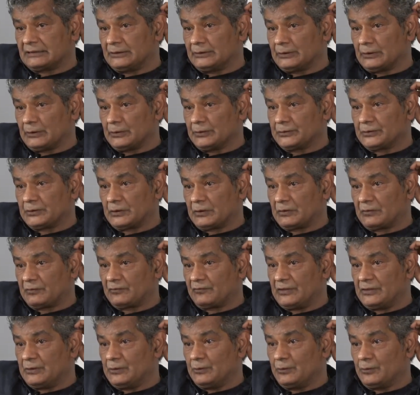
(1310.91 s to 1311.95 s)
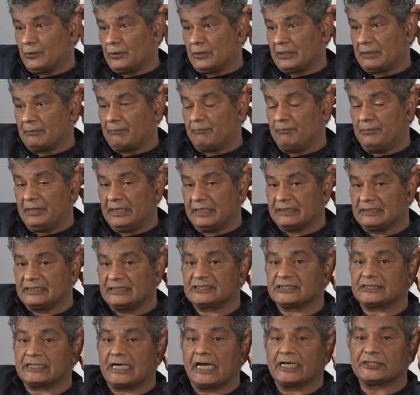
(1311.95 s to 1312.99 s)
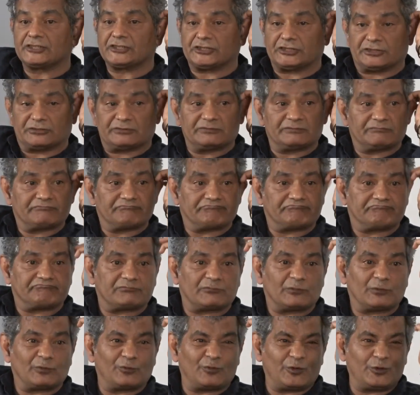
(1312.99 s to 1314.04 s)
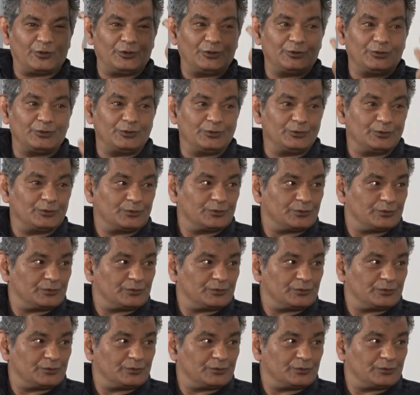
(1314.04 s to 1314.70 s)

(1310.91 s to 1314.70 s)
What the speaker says: sort of when you want a big distraction, what do?